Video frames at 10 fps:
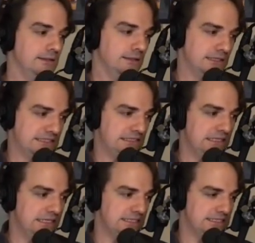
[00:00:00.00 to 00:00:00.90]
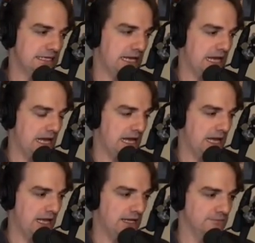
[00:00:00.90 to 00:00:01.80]
still is.
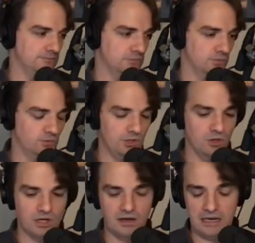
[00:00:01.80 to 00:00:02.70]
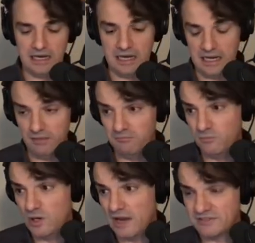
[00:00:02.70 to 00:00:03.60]
Um, we don't ha
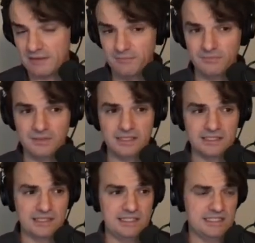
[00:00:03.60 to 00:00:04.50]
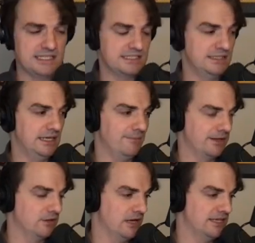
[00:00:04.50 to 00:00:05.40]
we have some statistics in the
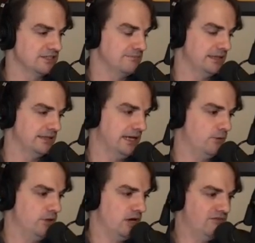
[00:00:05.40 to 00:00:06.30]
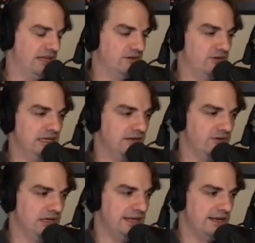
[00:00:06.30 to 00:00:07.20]
Micronaut Launch, but uh, we don't have like really,
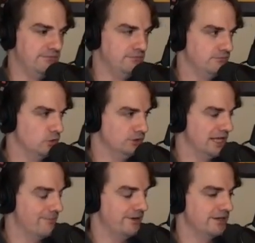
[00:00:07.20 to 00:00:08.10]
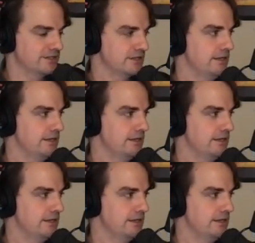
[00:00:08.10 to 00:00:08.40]
really good numbers.